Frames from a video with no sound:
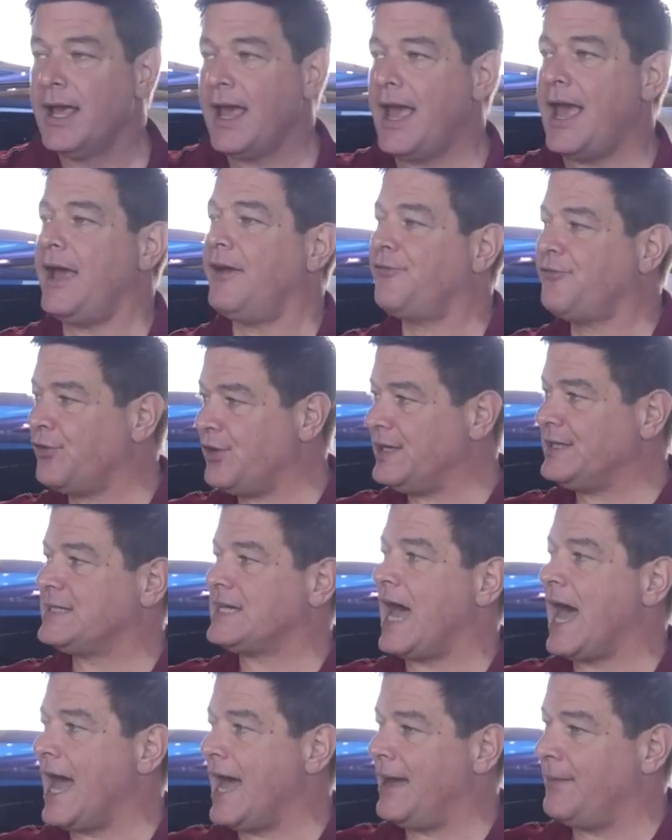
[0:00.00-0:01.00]
Every
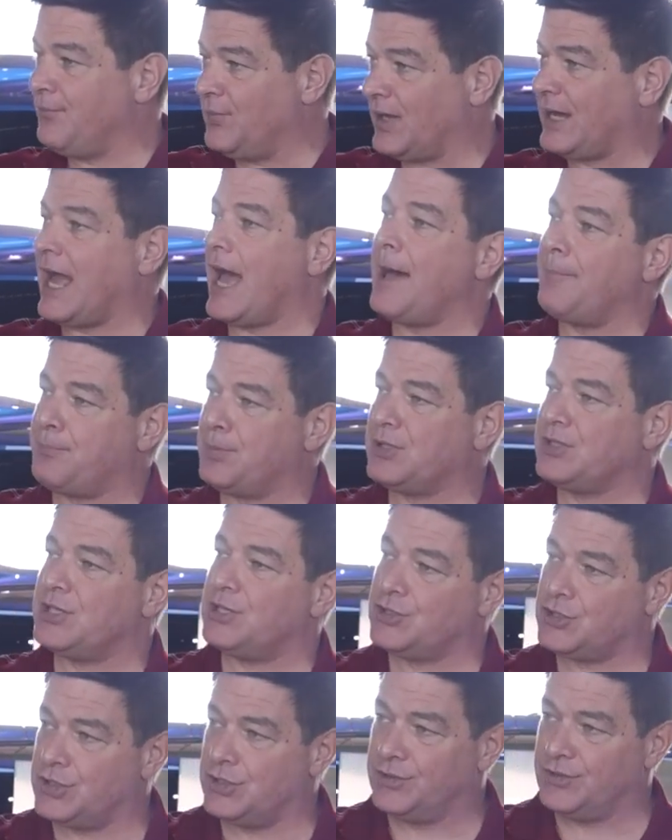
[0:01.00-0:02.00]
time the
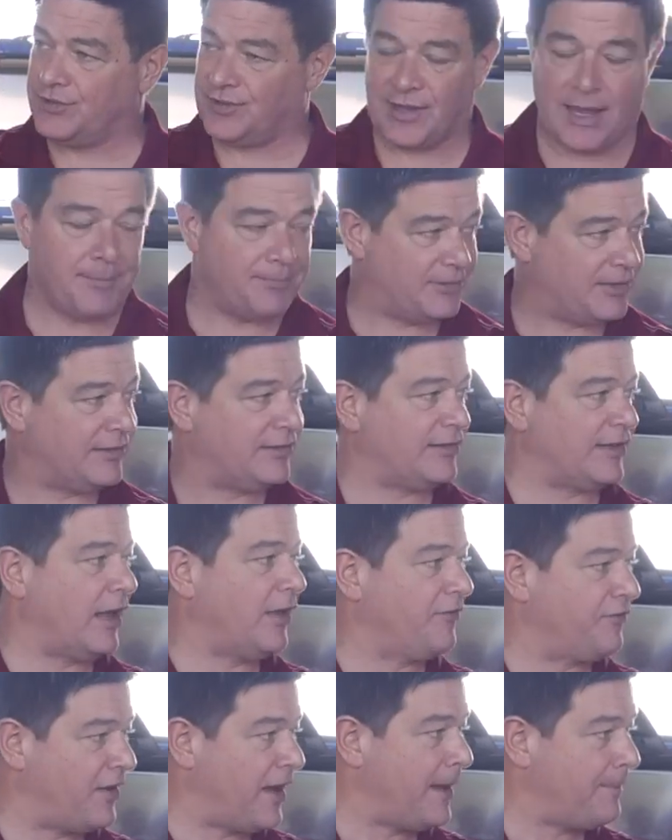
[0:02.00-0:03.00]
competition steps
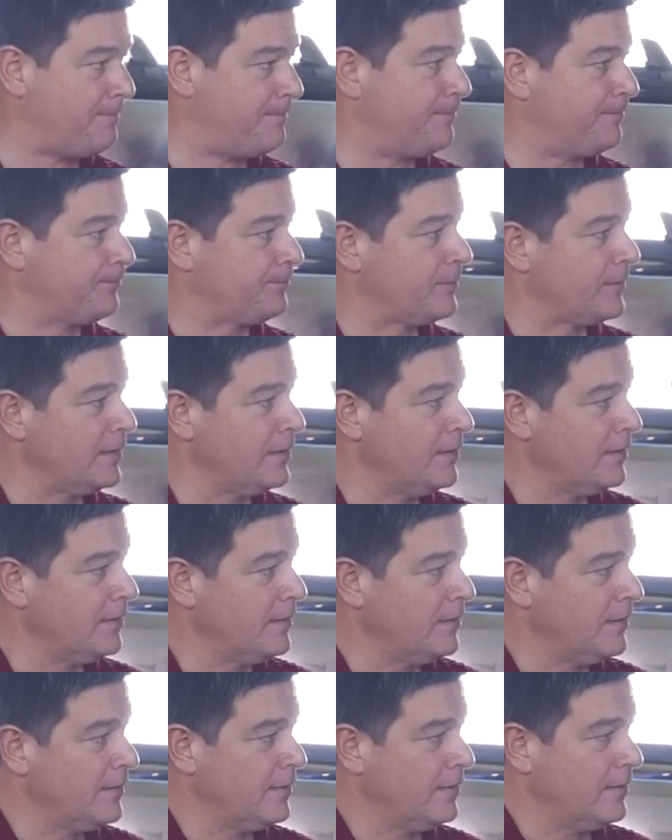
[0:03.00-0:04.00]
itself up,
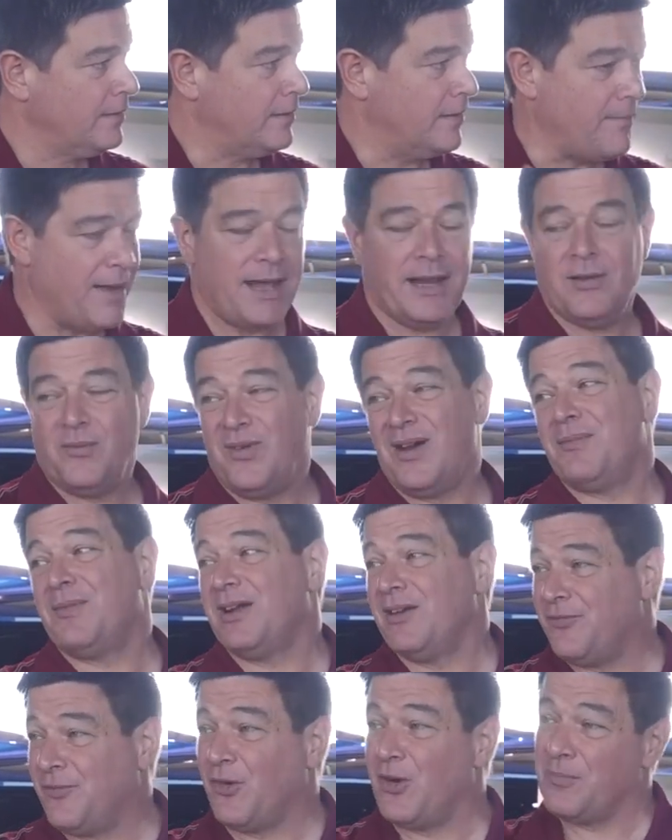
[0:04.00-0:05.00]
the men and women
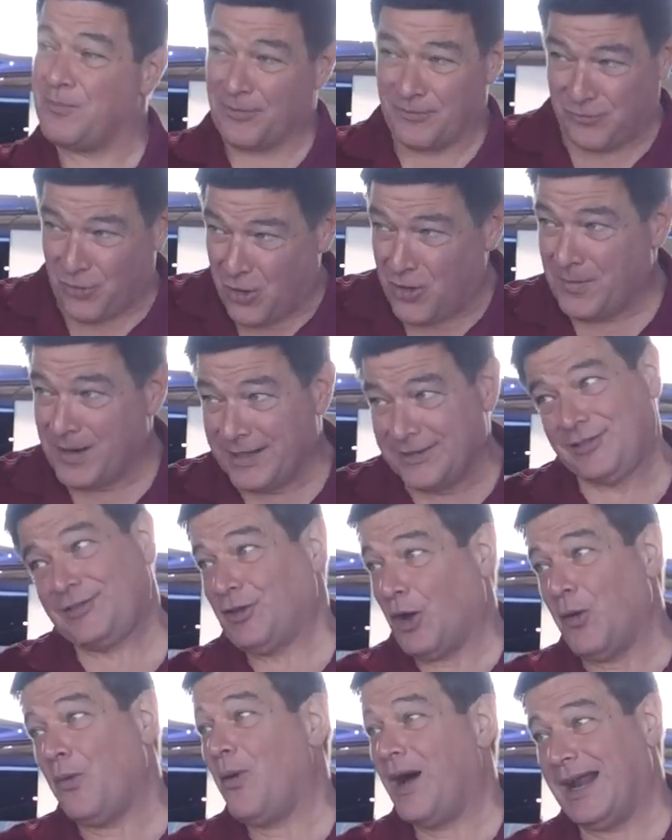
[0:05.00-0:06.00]
of Ford Performance
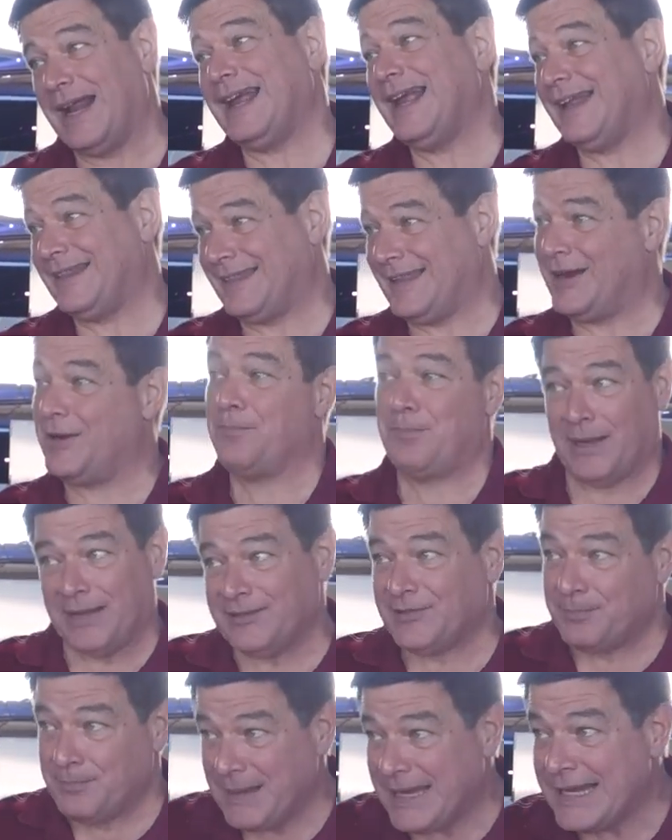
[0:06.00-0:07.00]
don't want to hit their
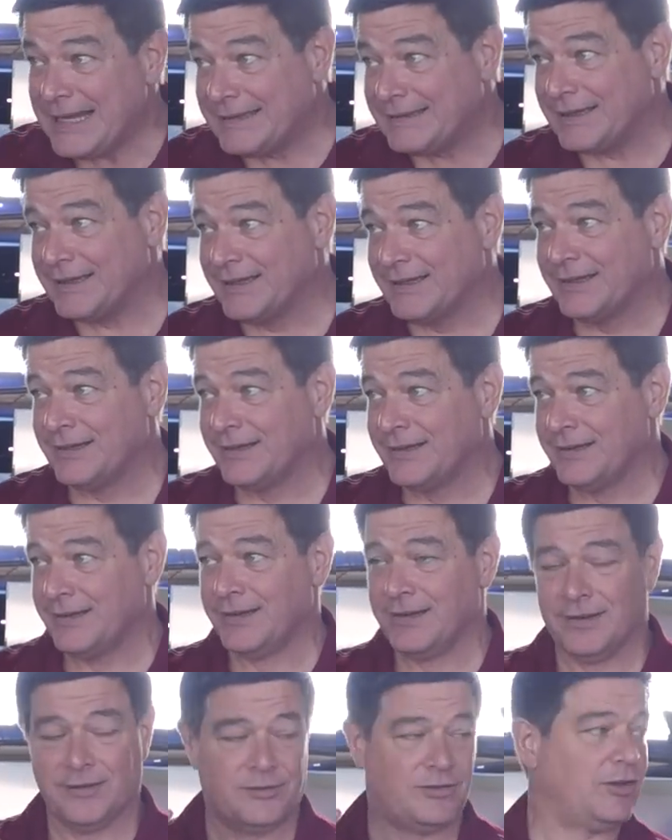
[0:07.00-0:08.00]
butts beat,
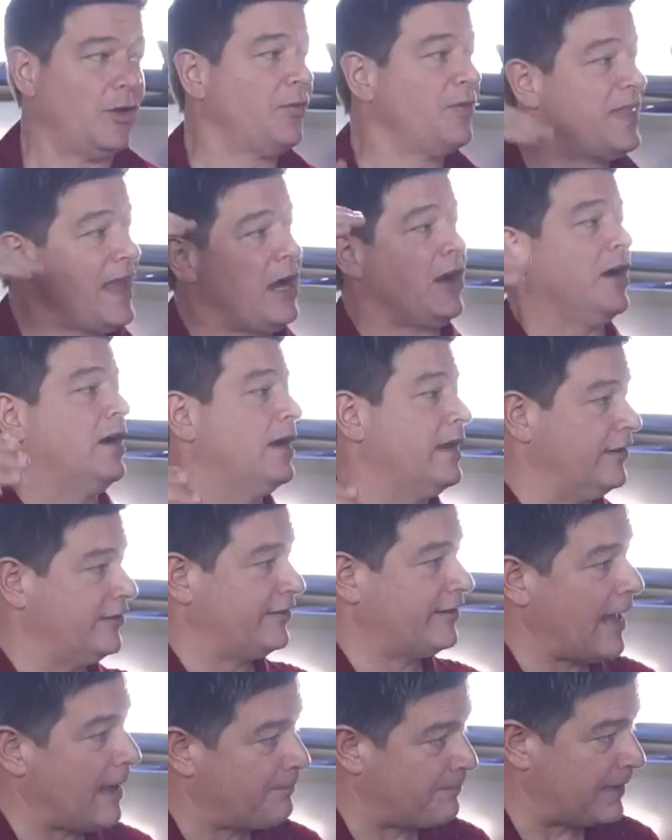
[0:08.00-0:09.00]
so they're going to
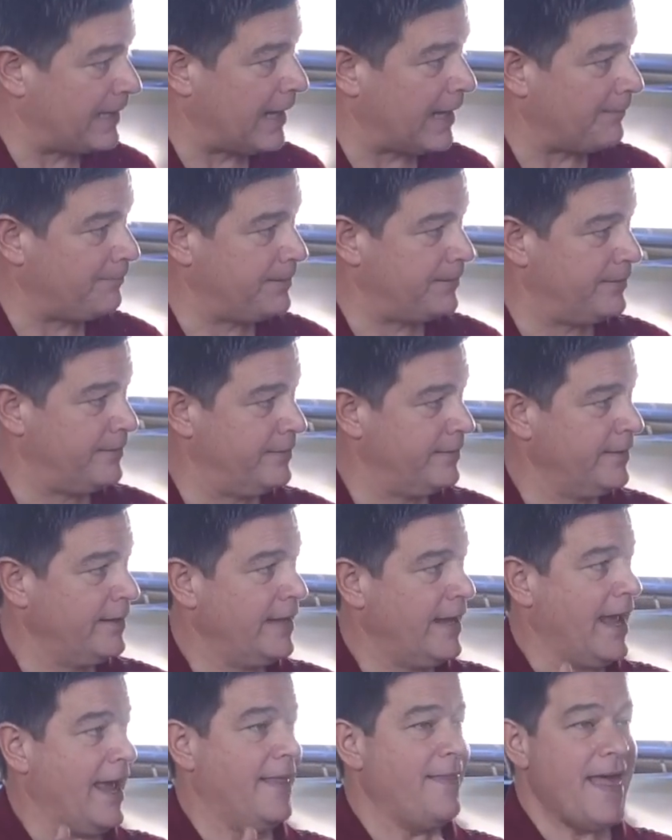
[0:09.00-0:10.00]
step it up.
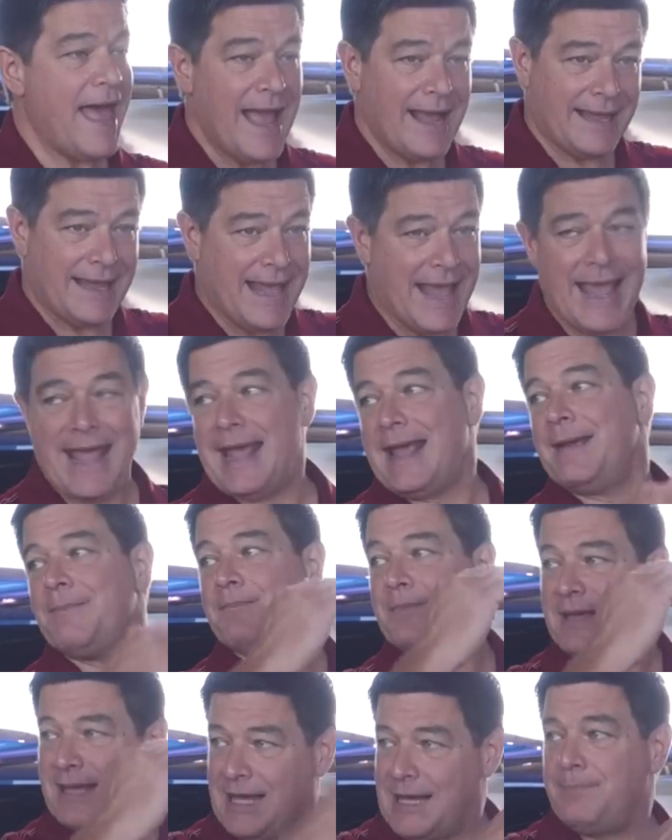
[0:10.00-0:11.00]
And that
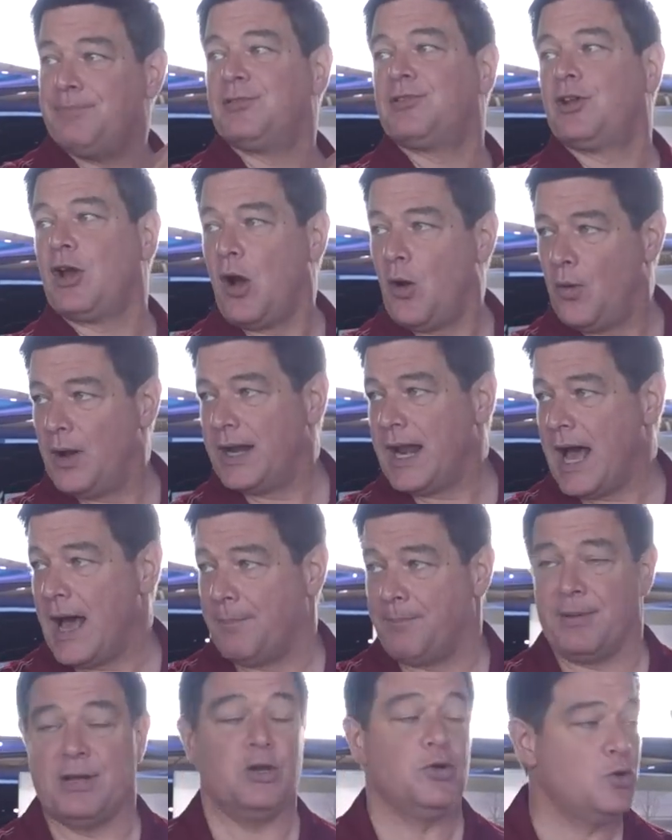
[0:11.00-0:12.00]
game keeps going
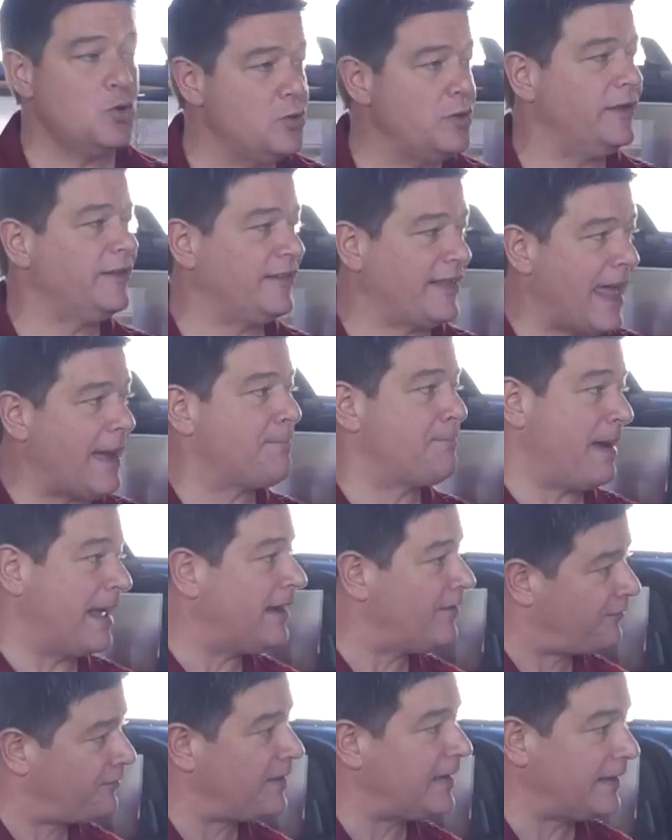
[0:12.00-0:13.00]
up. And who does that
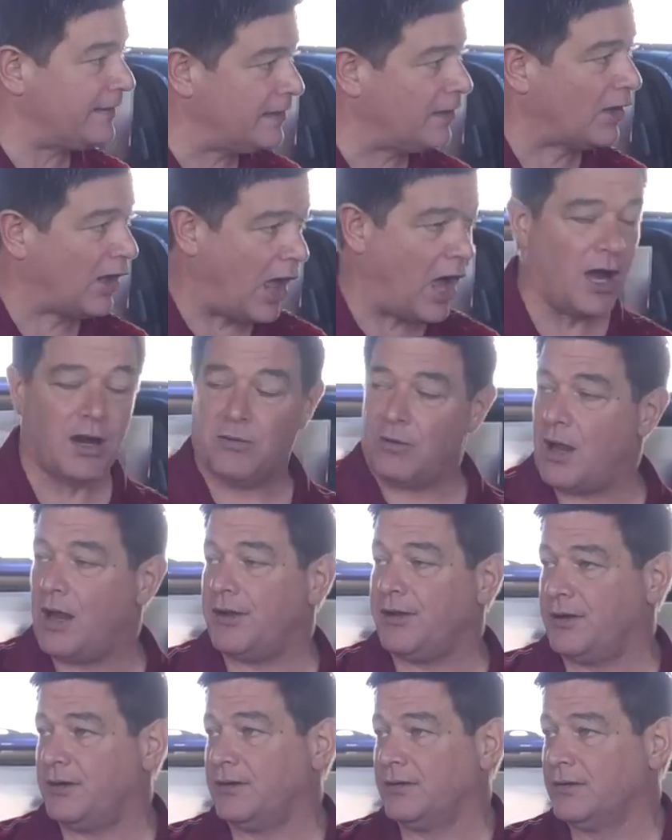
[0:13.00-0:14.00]
benefit in the long run?